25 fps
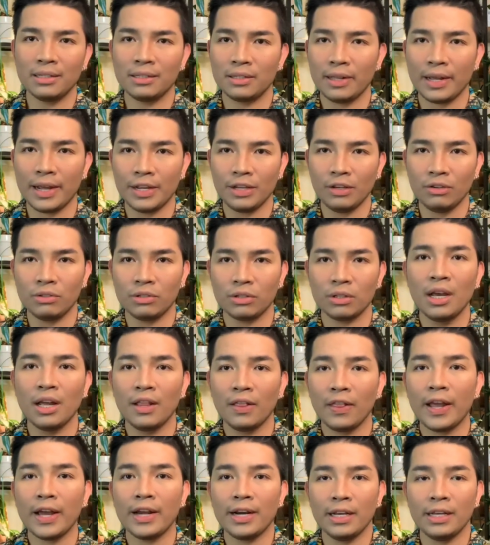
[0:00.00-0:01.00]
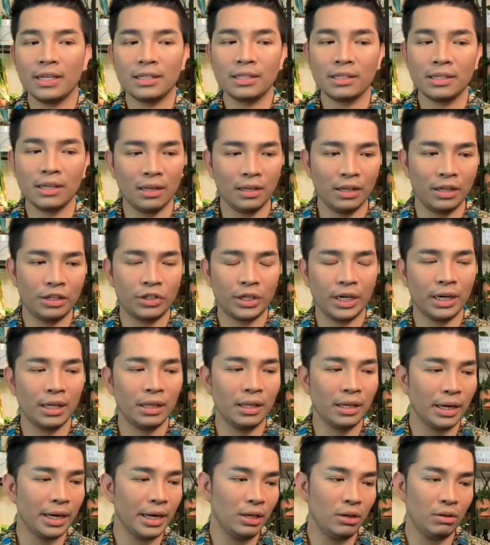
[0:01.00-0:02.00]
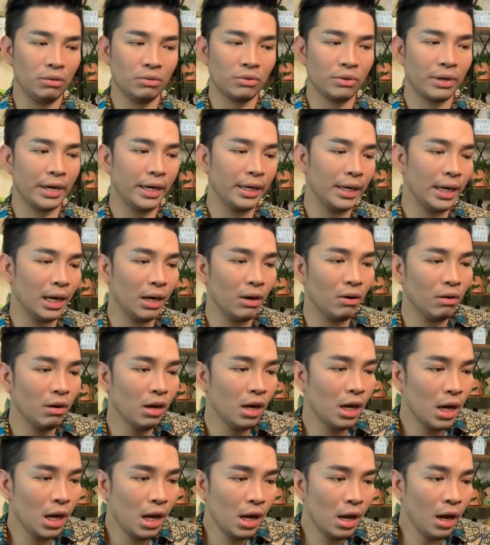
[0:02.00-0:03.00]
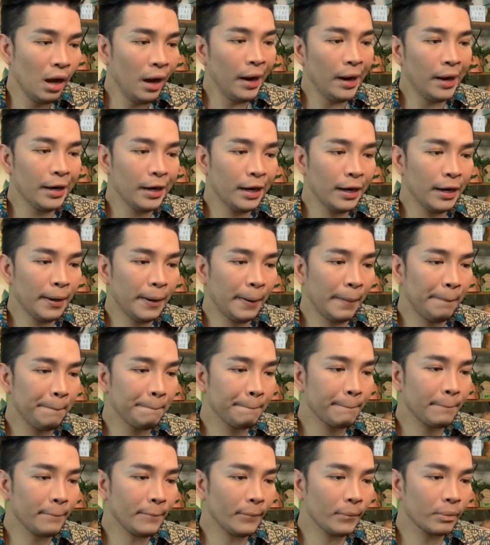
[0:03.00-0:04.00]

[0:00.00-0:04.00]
That is still a trick that I use right now.